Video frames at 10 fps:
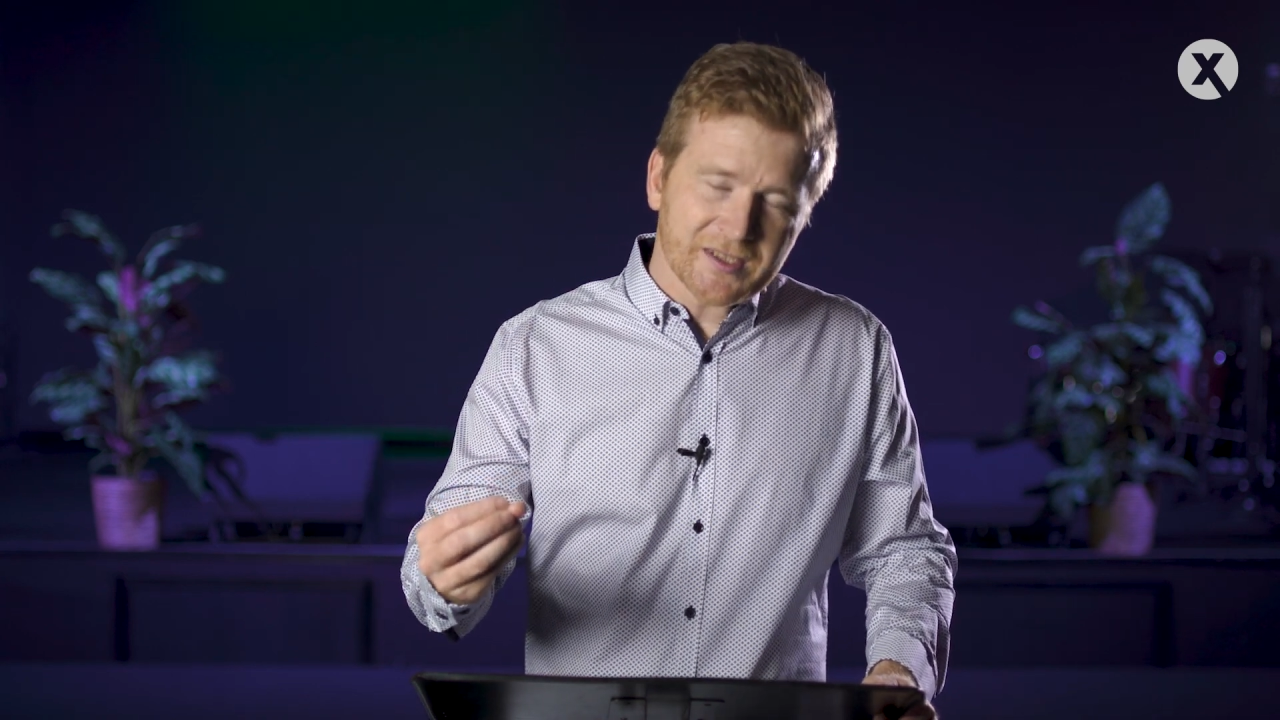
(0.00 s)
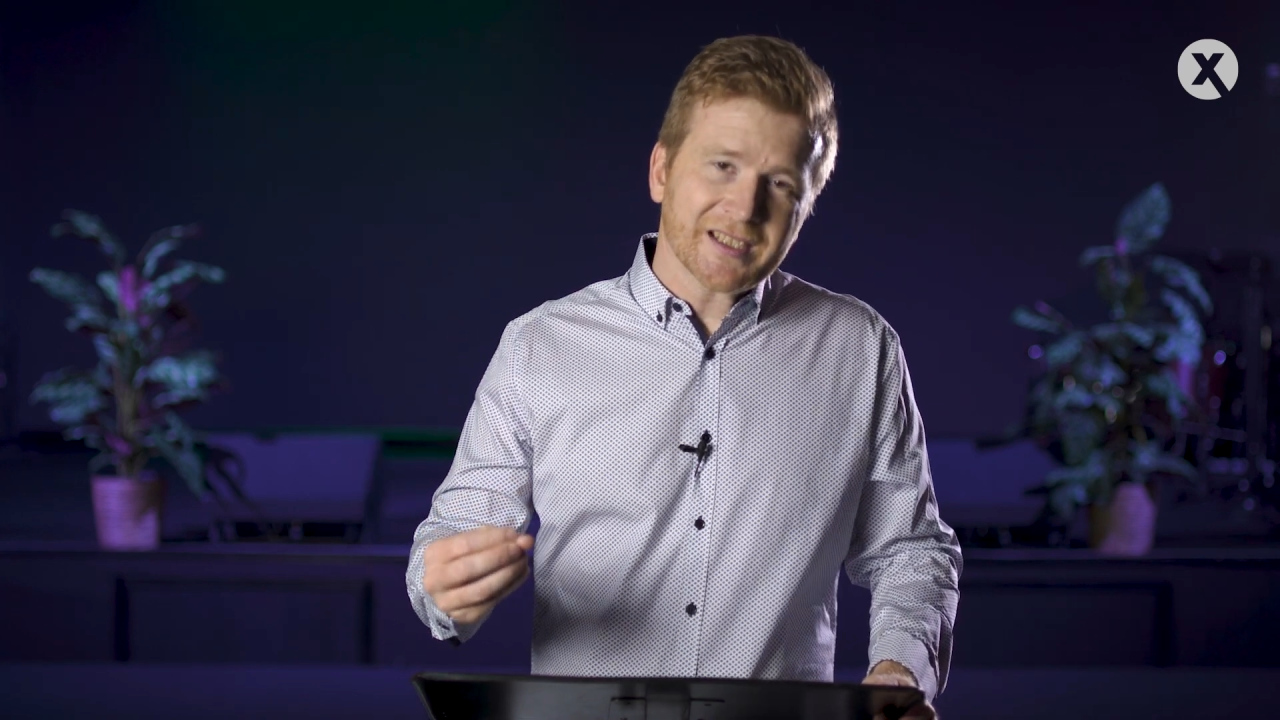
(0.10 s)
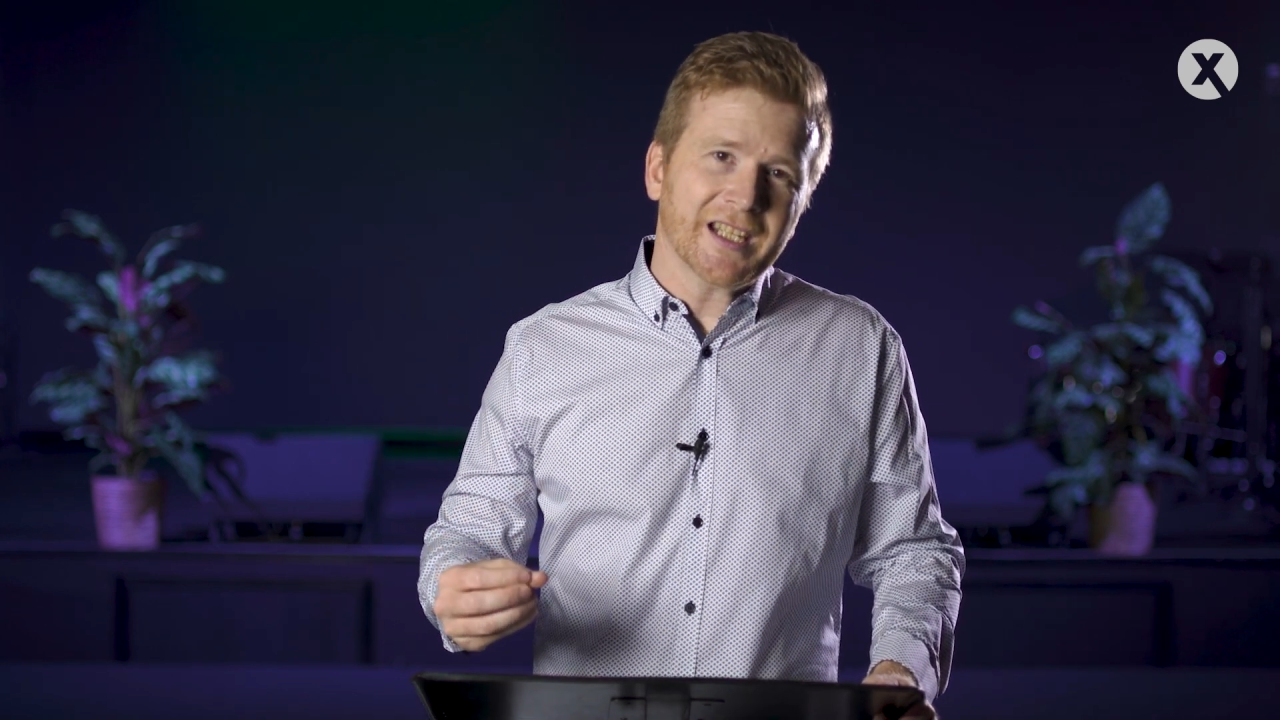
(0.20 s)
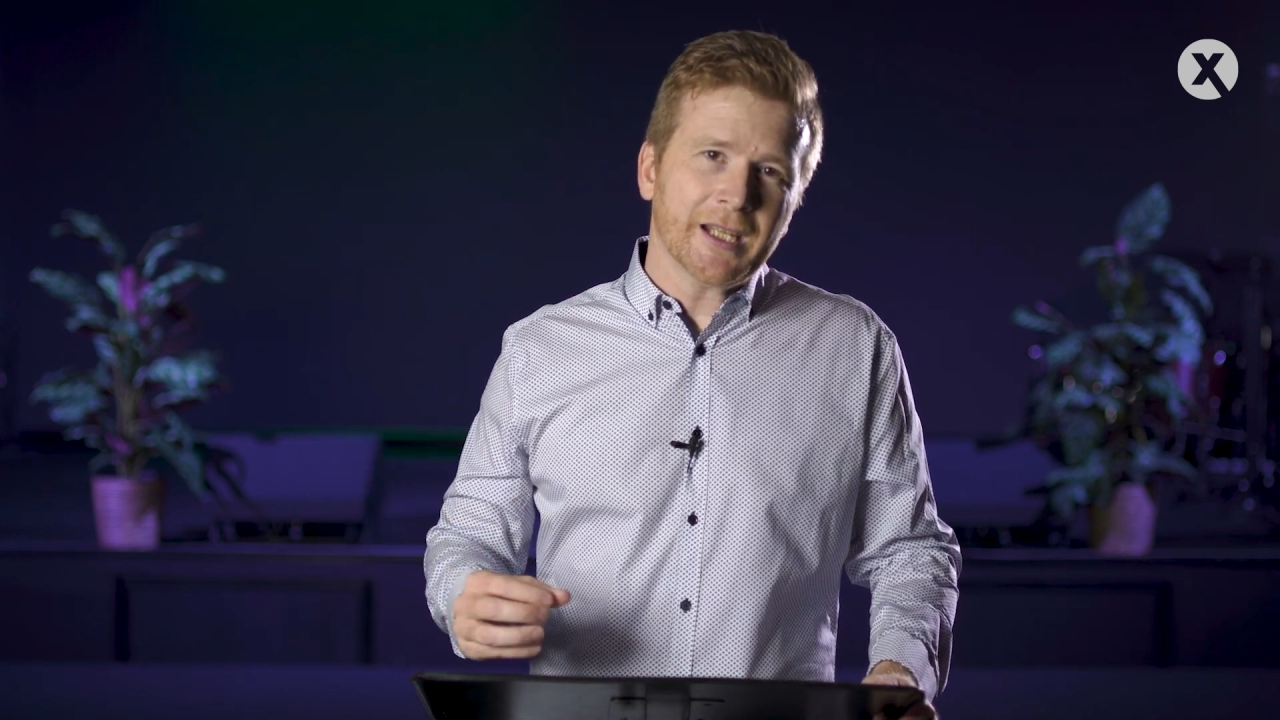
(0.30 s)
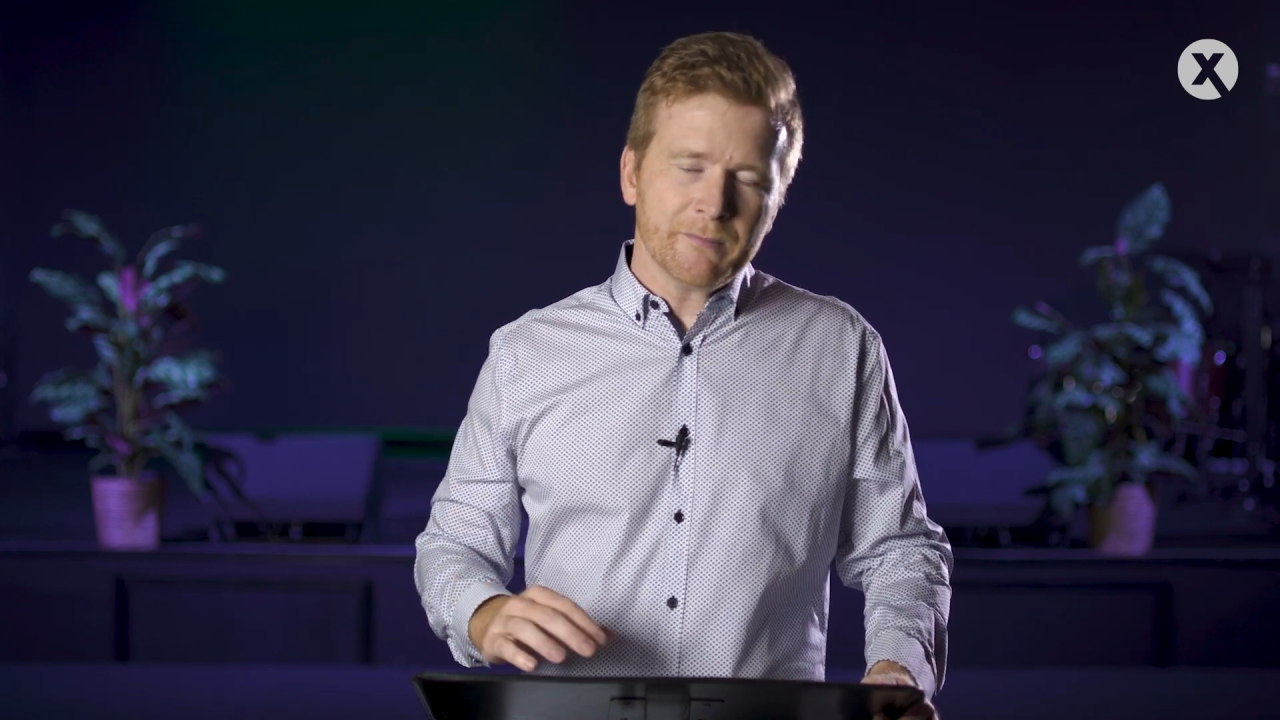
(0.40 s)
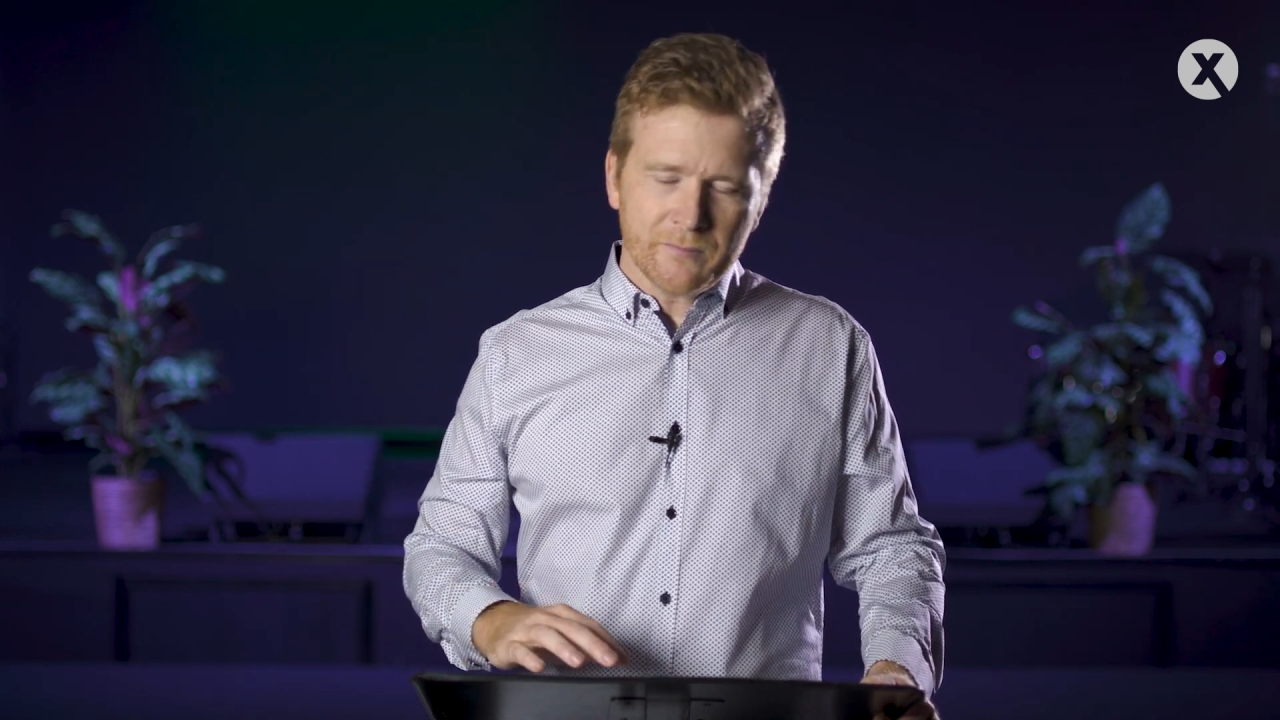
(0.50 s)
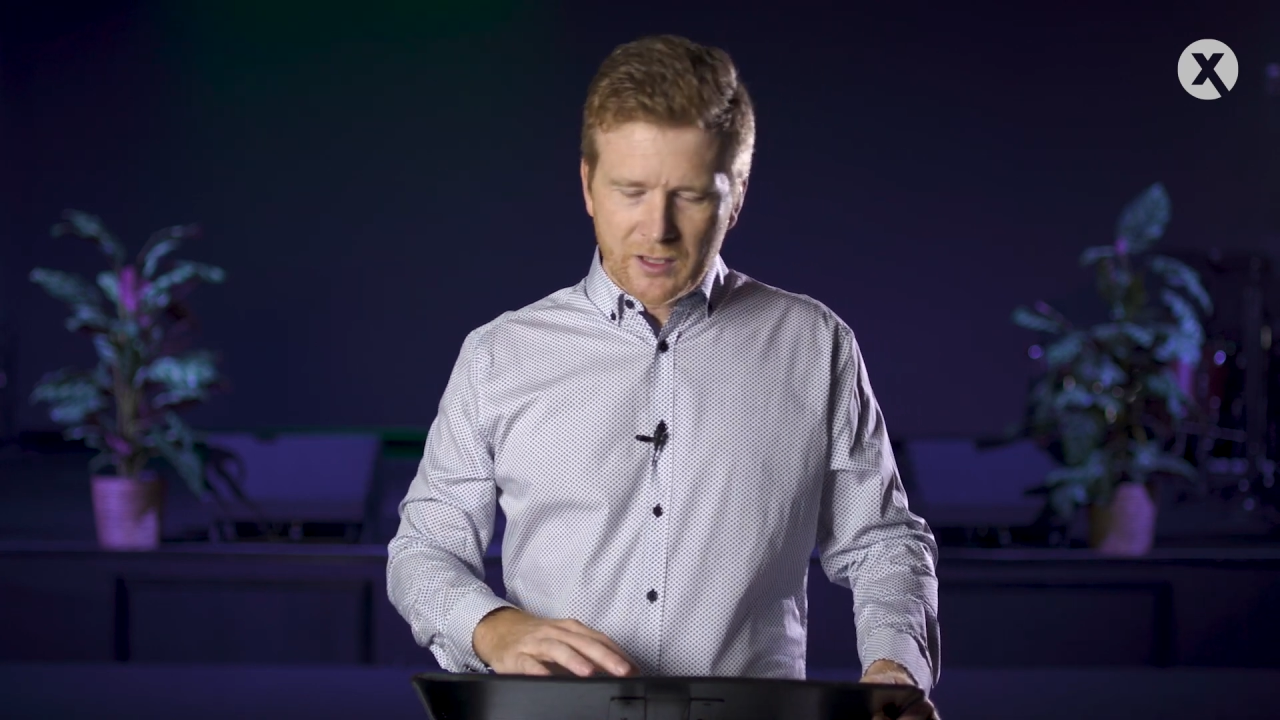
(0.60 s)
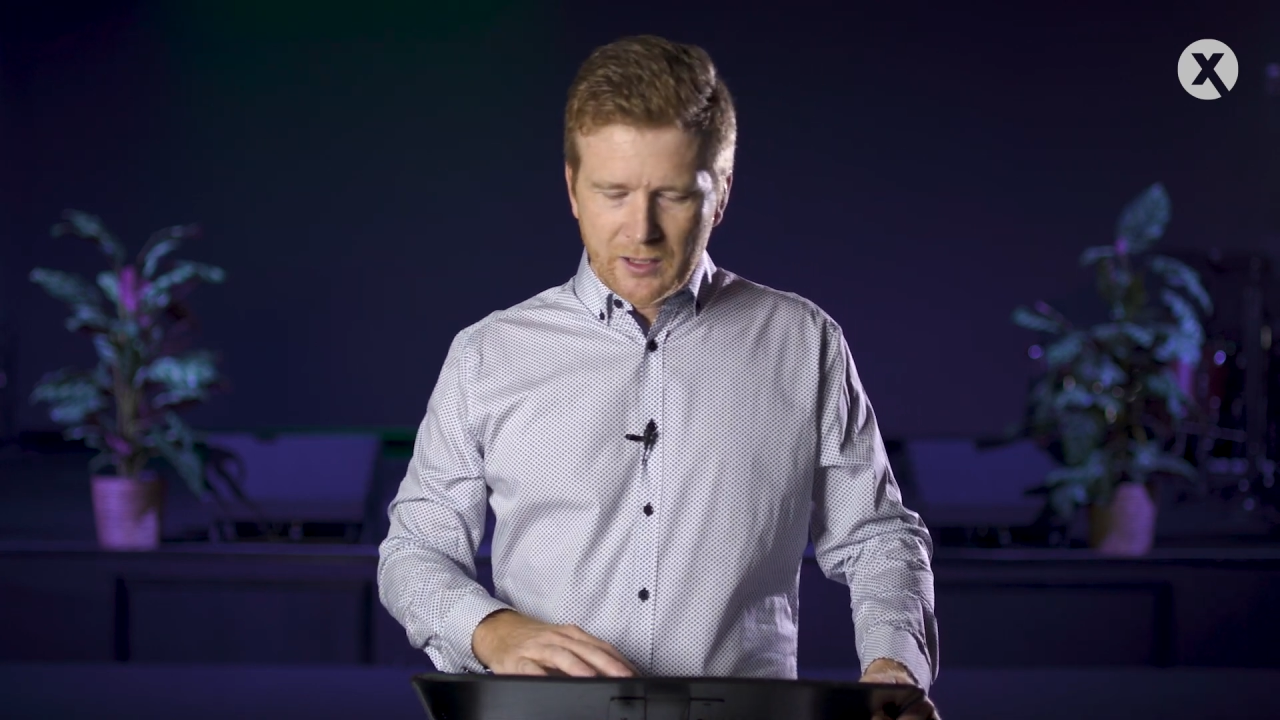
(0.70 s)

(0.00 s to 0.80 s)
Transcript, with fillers: to Him